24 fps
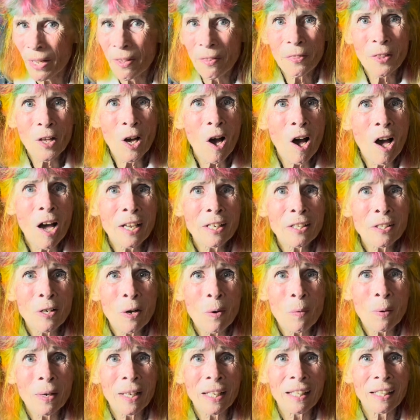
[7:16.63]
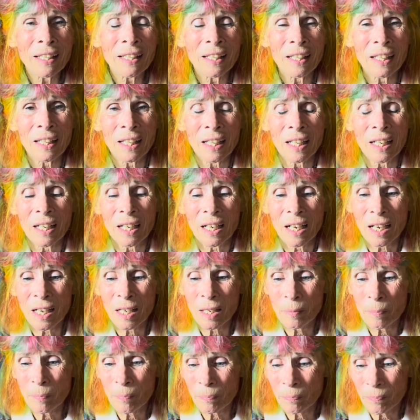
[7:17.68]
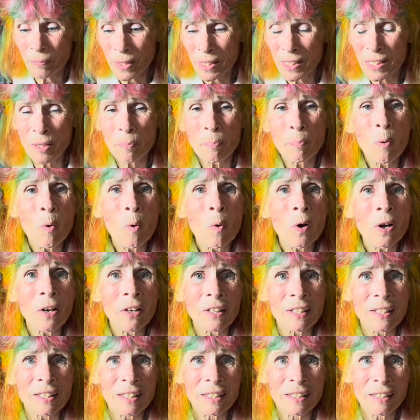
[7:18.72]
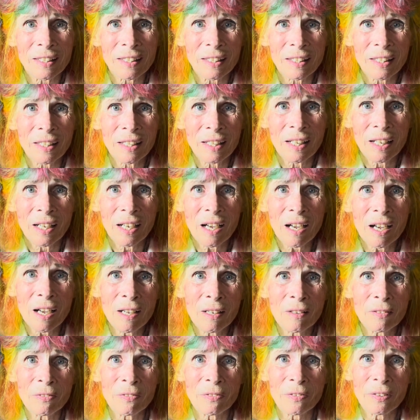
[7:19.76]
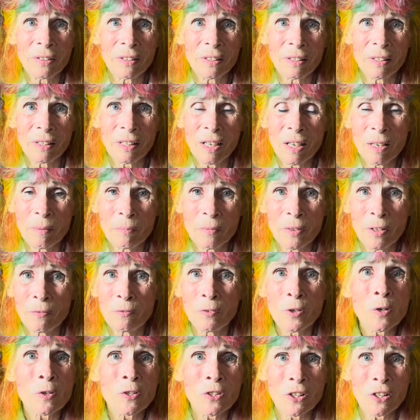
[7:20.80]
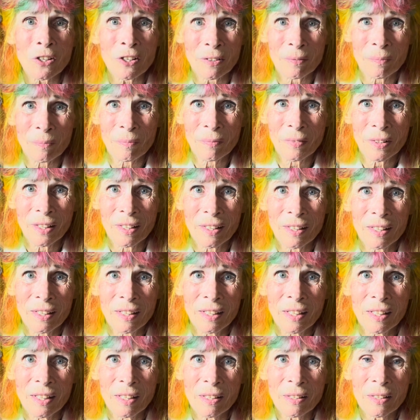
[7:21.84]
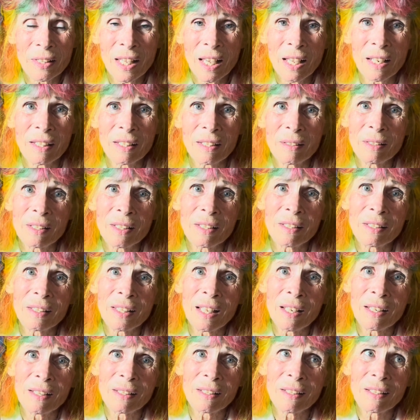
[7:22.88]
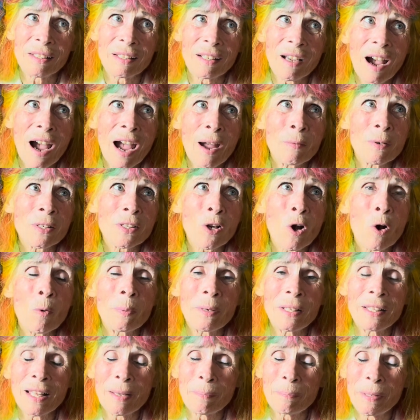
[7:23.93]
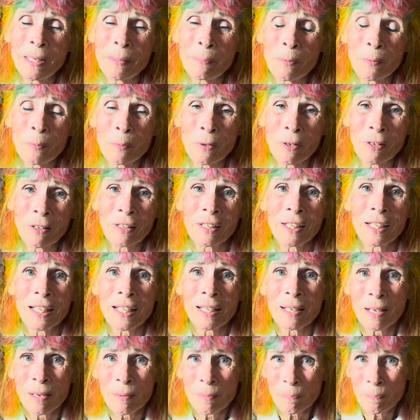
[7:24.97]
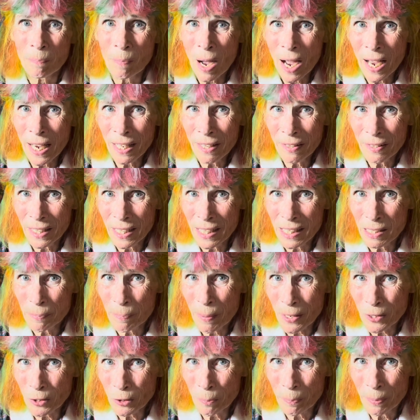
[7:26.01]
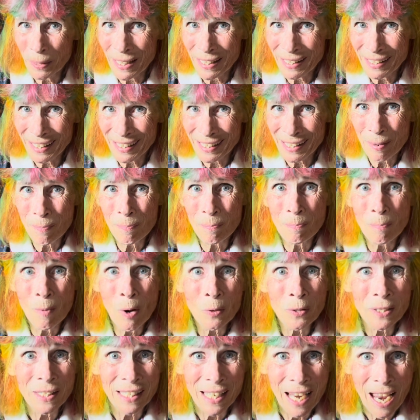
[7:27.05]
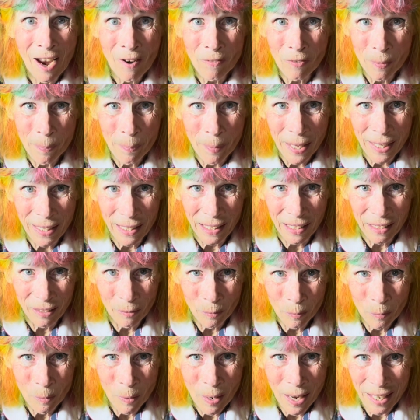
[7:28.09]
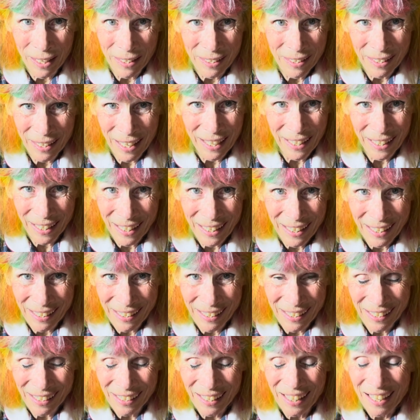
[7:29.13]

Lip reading: the ongoing support of the future. That I was hoping that people were buying these special pieces, and most everybody was and is,